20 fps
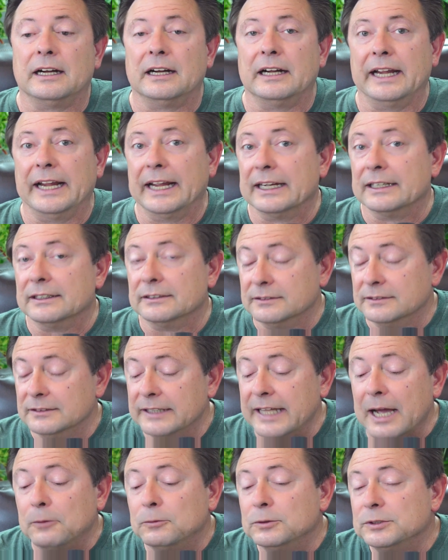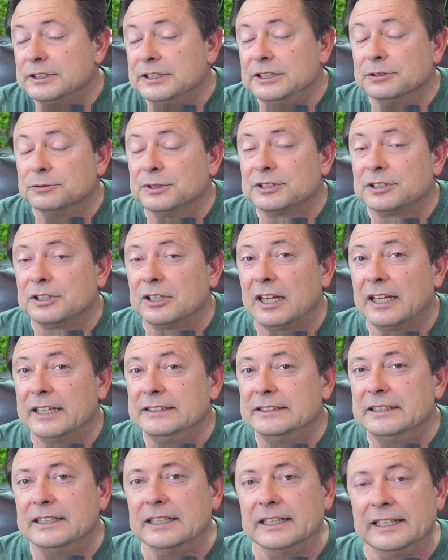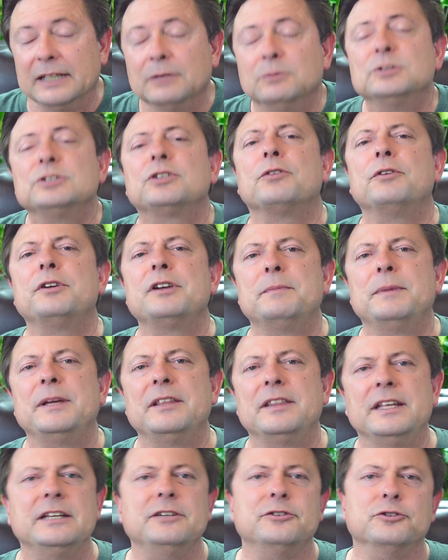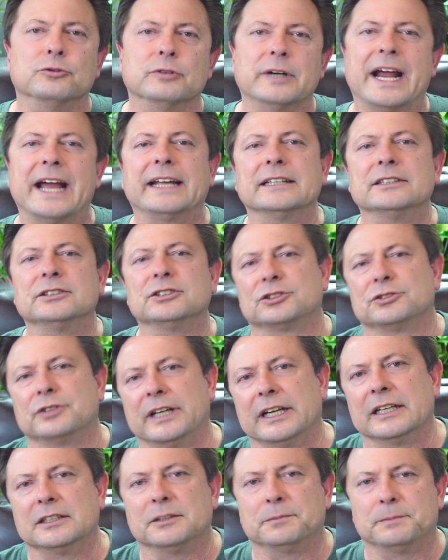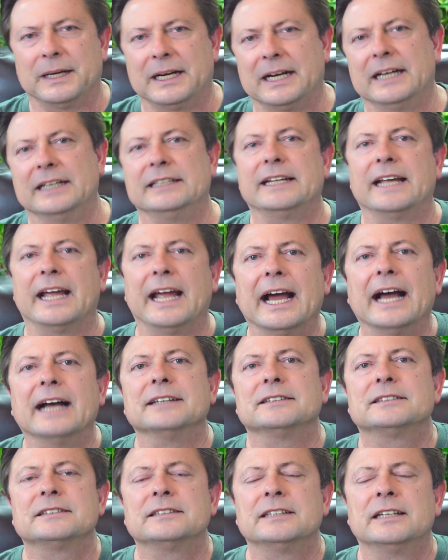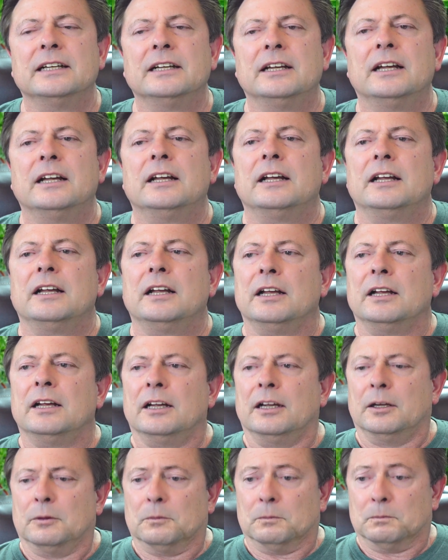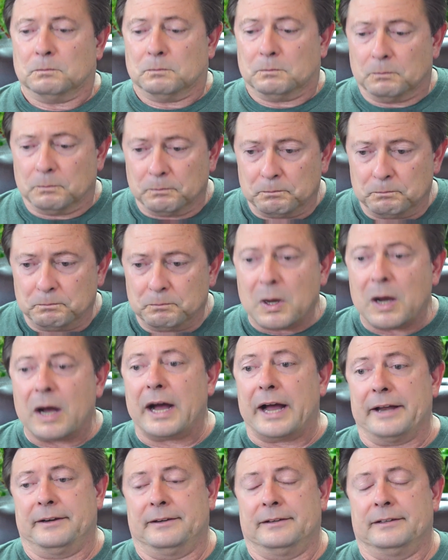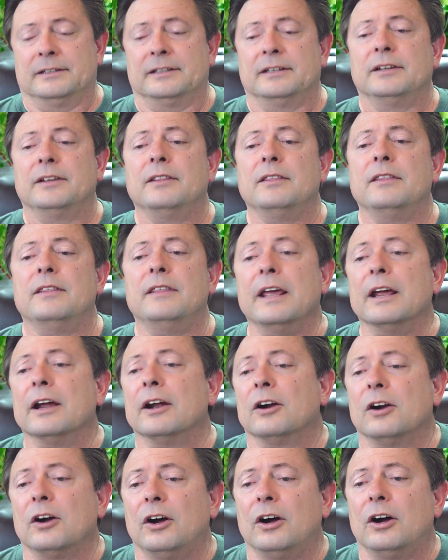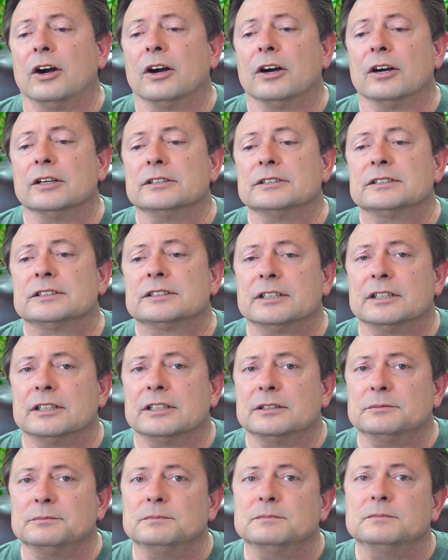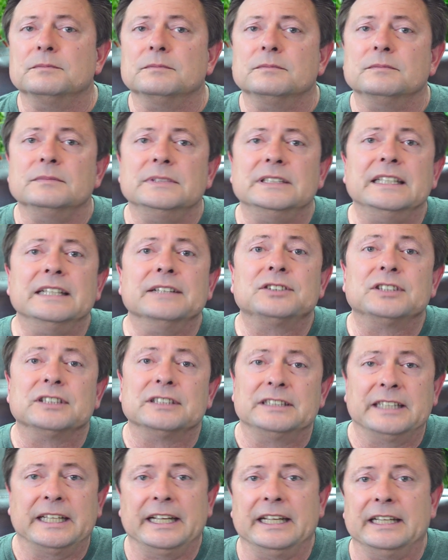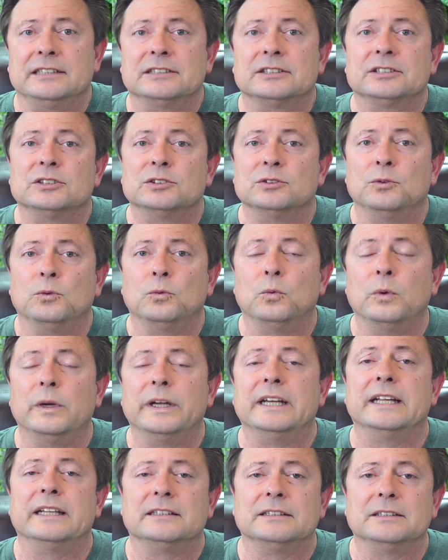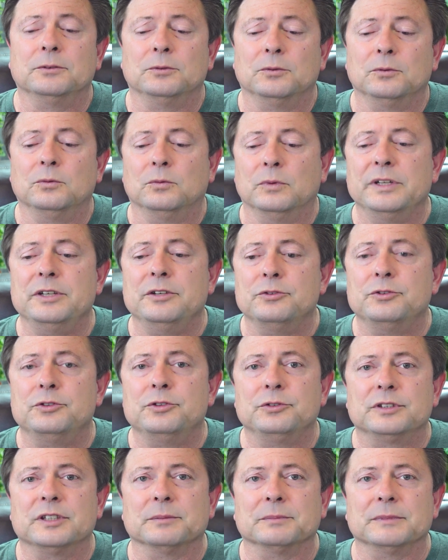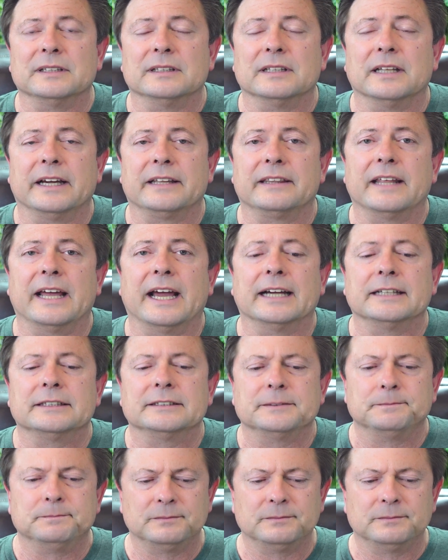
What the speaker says: And that was the original idea. It was going to be the Dragon Strand podcast. But there are some gives and takes when you do something like that.